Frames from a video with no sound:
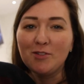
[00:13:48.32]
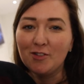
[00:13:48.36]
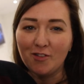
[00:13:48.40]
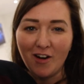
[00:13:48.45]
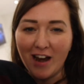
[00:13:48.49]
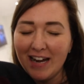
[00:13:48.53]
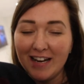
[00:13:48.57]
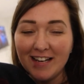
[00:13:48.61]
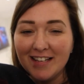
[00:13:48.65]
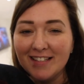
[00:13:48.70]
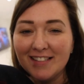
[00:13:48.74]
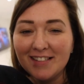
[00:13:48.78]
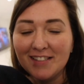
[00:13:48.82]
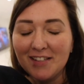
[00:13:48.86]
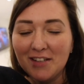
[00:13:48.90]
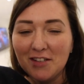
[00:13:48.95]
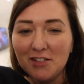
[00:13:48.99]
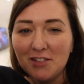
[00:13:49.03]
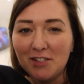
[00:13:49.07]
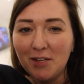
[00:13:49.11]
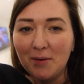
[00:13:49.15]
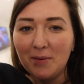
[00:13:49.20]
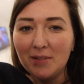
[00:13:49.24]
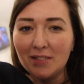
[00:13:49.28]
trainers,
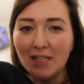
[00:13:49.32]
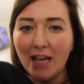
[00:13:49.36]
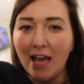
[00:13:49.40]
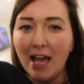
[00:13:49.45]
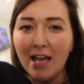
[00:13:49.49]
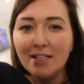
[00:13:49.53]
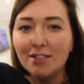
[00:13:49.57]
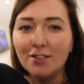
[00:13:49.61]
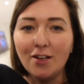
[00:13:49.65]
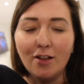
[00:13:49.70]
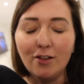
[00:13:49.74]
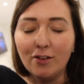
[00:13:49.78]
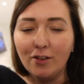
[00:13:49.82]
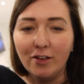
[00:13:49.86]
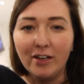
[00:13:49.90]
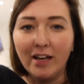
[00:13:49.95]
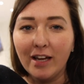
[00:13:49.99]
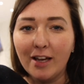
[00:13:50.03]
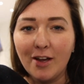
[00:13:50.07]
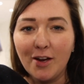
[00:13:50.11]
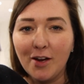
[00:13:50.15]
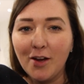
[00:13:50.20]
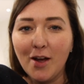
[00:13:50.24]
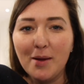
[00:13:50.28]
so he's like, it's all good.
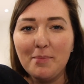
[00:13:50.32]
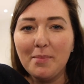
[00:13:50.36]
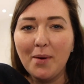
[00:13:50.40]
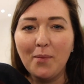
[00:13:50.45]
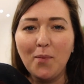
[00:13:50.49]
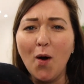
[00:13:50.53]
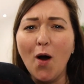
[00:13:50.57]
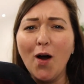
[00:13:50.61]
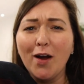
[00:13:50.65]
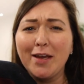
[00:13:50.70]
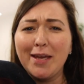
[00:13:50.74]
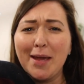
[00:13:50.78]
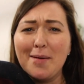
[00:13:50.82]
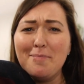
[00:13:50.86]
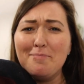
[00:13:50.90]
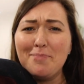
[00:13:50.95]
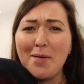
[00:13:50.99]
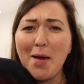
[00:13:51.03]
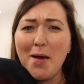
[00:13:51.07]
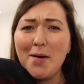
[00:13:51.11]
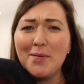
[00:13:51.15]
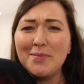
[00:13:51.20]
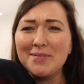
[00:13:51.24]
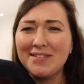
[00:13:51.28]
I can go my walking
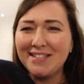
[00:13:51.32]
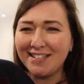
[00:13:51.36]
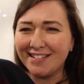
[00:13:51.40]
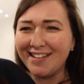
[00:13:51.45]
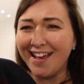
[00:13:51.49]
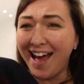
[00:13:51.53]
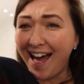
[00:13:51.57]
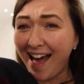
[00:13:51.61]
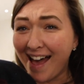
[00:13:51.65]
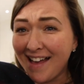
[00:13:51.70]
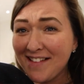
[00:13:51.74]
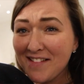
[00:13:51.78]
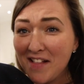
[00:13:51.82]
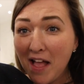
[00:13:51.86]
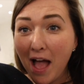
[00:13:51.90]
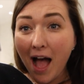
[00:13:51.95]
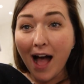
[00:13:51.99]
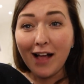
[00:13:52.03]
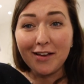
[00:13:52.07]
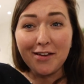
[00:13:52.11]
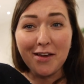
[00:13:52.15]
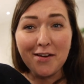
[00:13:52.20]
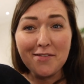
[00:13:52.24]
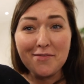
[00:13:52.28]
boots. No.
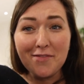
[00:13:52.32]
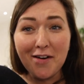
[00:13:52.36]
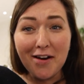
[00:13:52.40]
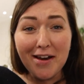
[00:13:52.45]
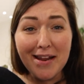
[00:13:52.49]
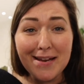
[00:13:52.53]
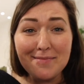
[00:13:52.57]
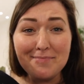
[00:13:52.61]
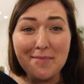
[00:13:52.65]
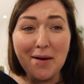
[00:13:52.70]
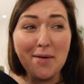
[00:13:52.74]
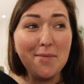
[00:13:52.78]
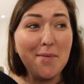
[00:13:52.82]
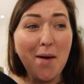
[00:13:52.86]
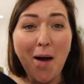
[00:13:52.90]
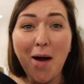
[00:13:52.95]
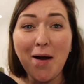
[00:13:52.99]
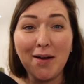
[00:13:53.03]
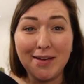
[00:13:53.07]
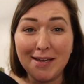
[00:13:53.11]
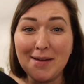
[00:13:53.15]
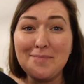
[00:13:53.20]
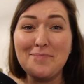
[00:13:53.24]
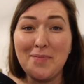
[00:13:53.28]
I can run in my
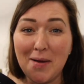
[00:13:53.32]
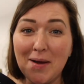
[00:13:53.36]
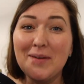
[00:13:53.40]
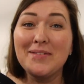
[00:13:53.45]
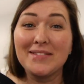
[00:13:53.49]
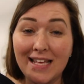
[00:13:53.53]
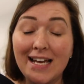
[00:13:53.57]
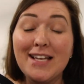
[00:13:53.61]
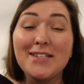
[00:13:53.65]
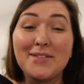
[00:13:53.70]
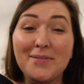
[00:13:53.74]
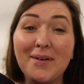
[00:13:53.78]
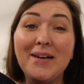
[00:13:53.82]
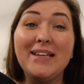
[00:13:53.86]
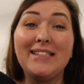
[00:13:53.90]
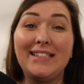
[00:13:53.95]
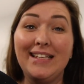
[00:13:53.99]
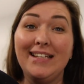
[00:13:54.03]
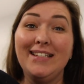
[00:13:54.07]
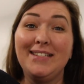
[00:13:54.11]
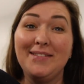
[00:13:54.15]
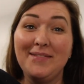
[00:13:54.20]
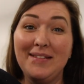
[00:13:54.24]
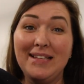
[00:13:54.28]
walking boots. That's what he
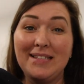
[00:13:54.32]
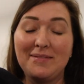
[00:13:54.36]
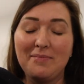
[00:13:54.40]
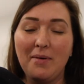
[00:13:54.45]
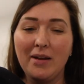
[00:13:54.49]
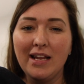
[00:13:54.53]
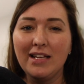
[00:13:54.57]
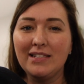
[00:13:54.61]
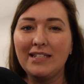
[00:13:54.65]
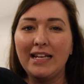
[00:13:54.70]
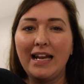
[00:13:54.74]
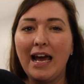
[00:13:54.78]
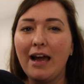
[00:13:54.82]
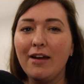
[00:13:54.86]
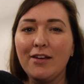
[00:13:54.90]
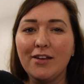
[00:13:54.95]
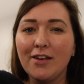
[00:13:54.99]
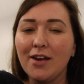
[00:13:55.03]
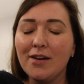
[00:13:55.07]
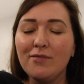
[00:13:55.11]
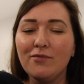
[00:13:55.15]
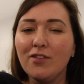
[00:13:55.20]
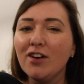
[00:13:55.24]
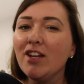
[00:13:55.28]
said to this morning. I said, how are you
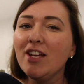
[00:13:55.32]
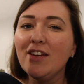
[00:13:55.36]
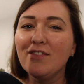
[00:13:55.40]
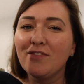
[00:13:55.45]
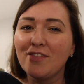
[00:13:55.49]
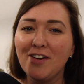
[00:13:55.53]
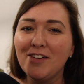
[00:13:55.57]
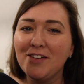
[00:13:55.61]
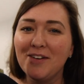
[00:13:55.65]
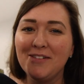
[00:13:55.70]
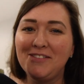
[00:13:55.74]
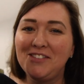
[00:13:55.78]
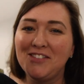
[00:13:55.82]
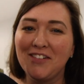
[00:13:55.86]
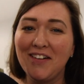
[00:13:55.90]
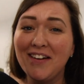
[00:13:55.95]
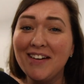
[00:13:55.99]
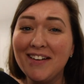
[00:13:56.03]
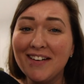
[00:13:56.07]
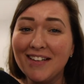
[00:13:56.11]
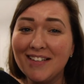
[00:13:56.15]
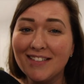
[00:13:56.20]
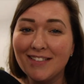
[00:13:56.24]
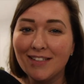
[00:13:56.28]
going running? You've got no
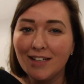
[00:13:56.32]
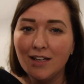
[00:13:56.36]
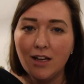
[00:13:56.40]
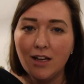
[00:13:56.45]
trainers.